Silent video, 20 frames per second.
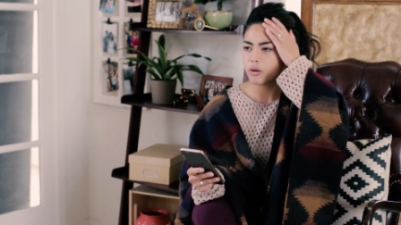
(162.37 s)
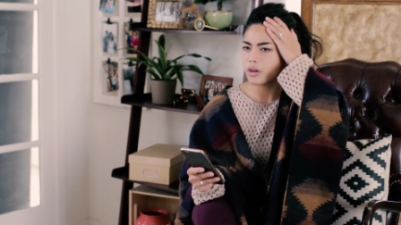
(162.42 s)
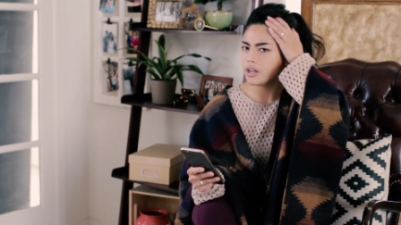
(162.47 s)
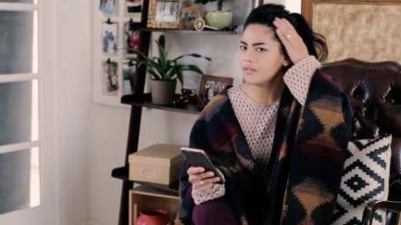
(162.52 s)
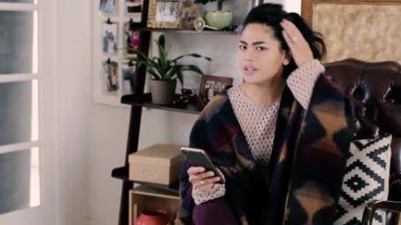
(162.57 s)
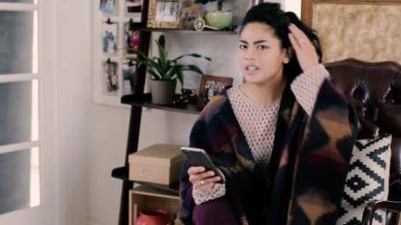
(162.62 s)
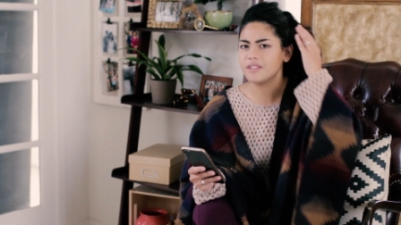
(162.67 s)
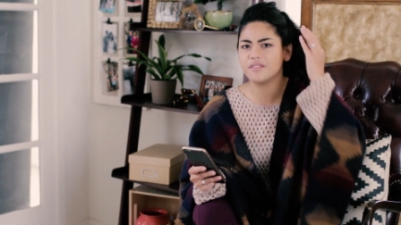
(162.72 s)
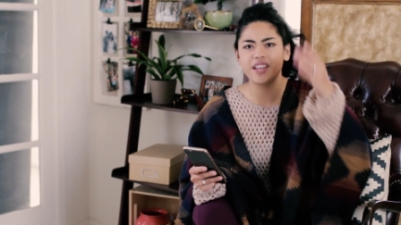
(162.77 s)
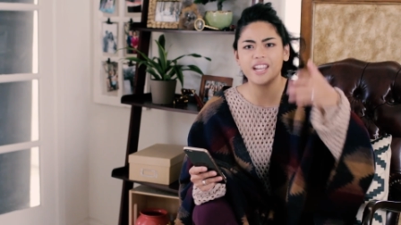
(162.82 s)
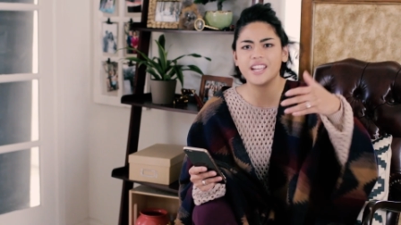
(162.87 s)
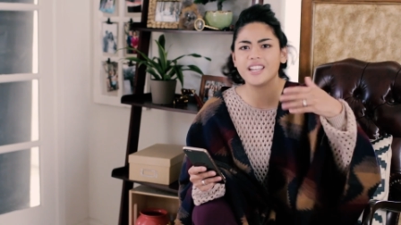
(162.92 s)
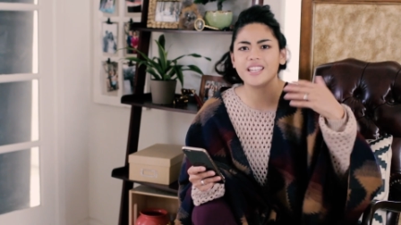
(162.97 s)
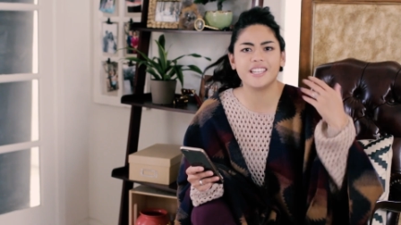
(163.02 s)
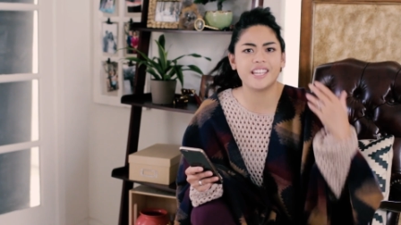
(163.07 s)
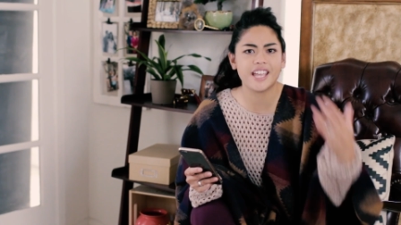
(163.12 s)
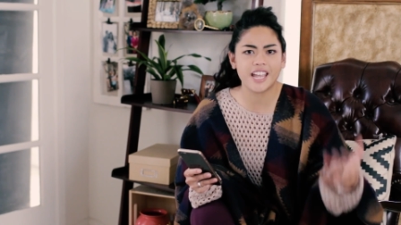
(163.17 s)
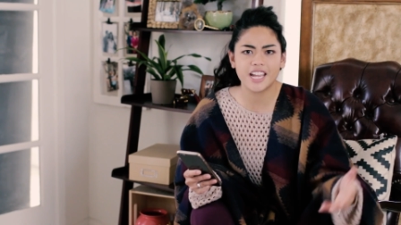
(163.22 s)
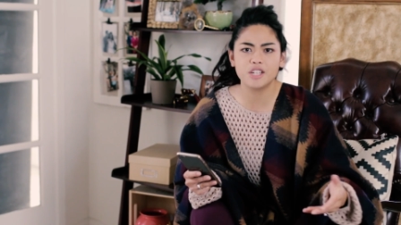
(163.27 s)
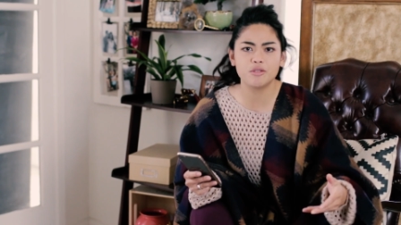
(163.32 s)
even if they
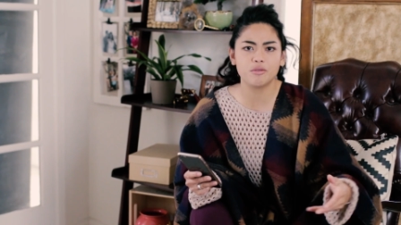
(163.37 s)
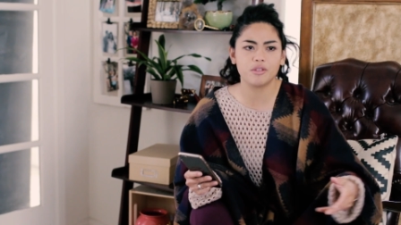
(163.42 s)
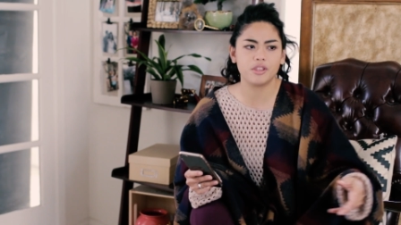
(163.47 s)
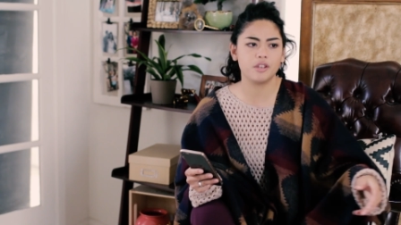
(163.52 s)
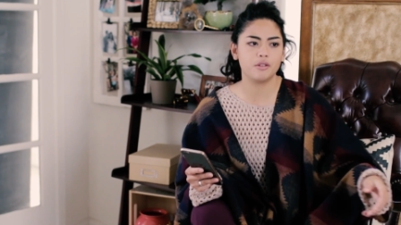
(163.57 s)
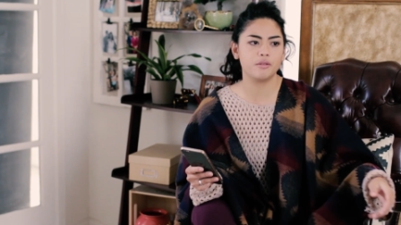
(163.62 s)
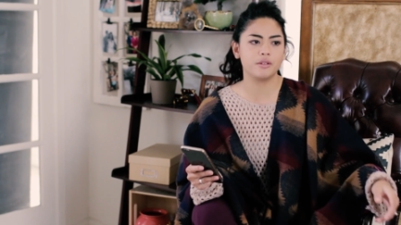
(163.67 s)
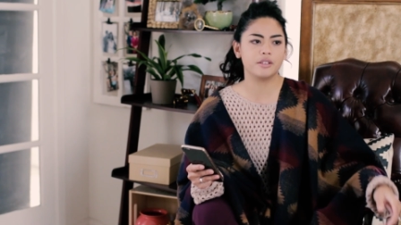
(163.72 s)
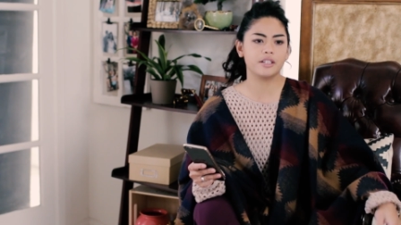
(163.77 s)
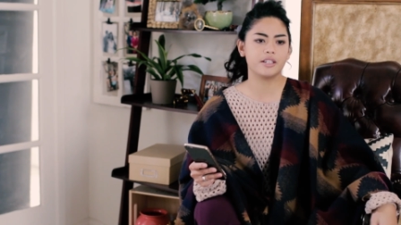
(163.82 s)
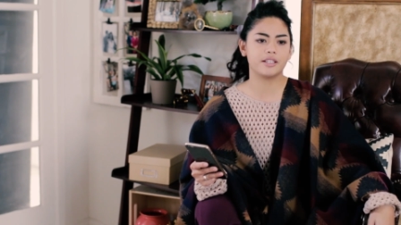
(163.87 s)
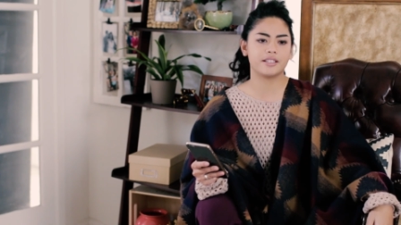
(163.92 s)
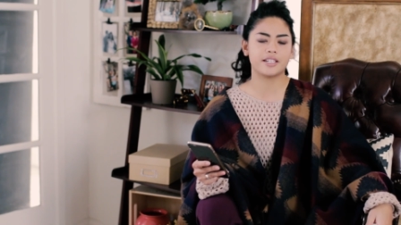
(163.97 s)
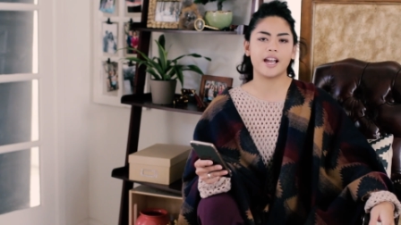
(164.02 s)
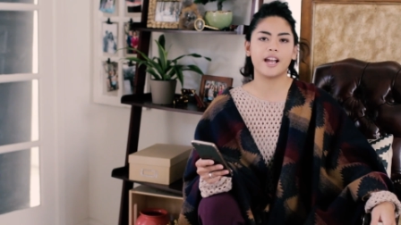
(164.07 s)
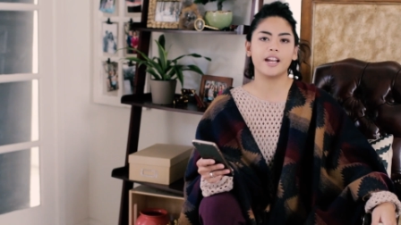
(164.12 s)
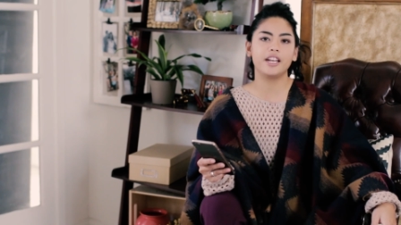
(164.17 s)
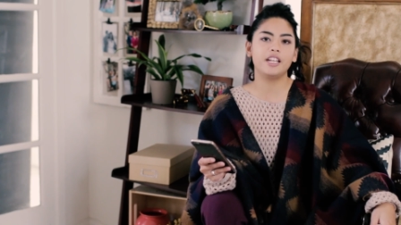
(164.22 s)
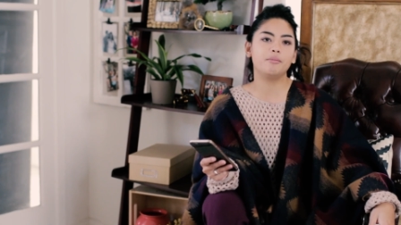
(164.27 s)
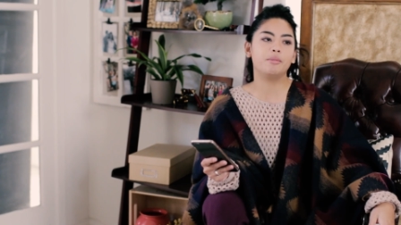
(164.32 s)
engage with you a
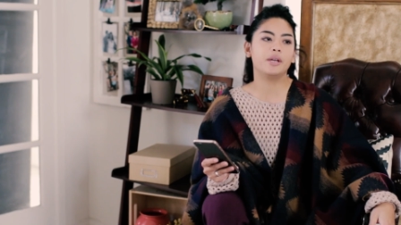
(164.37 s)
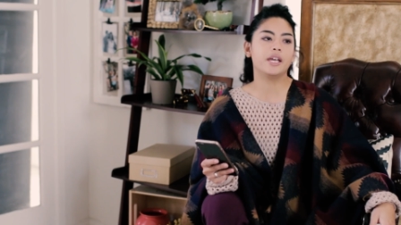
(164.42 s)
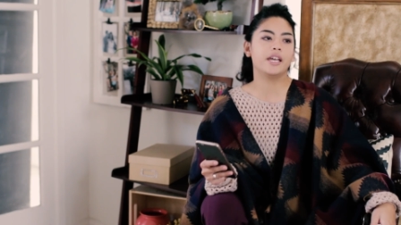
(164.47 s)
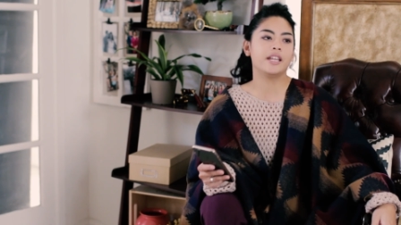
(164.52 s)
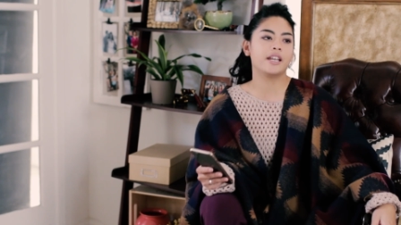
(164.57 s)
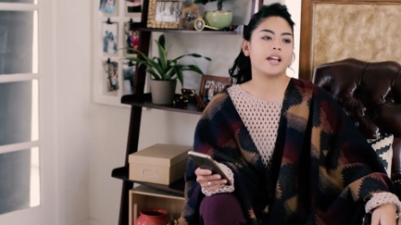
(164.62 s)
tiny bit,